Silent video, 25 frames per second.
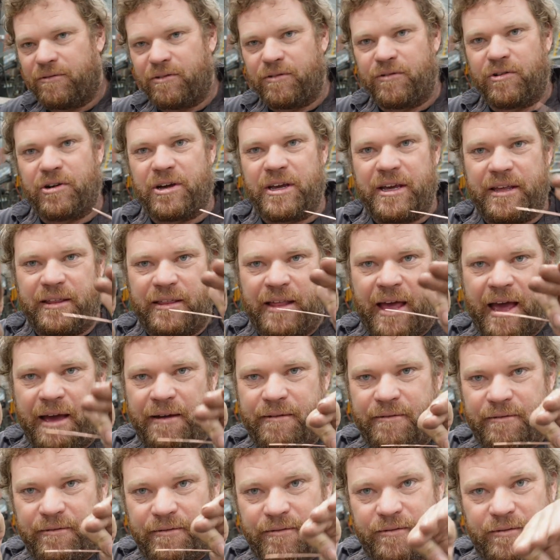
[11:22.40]
if I can get that,
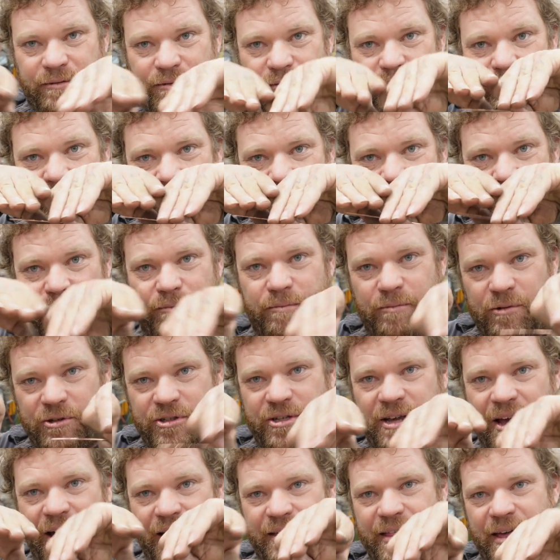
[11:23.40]
what's
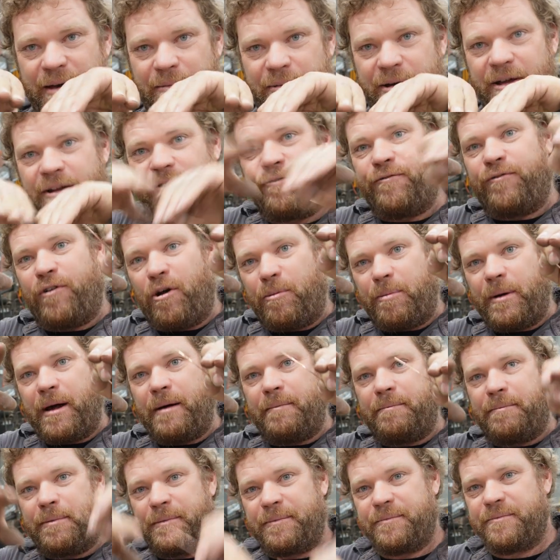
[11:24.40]
going that way to flop
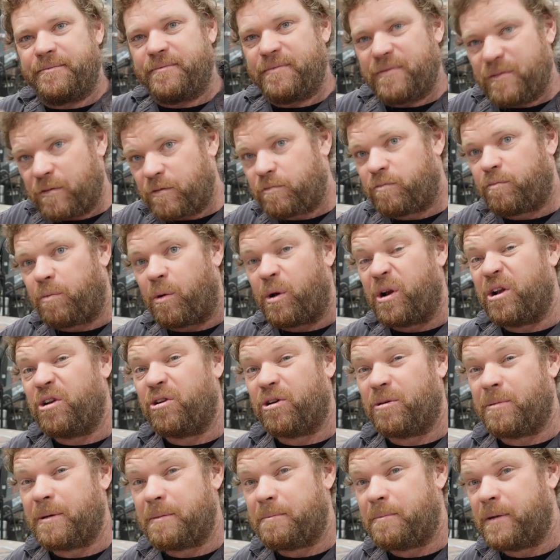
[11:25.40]
up, probably look a
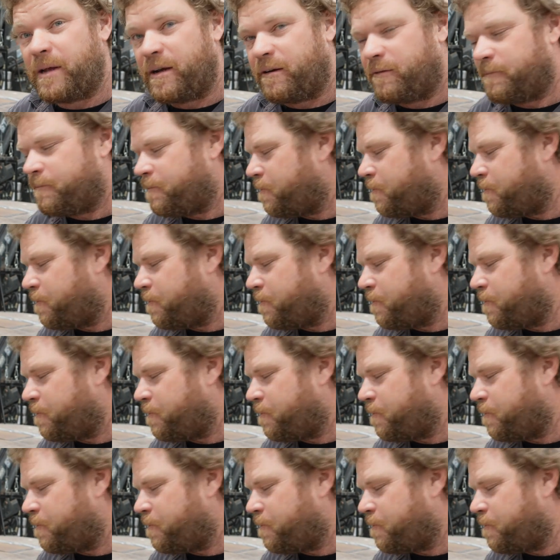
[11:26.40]
bit better.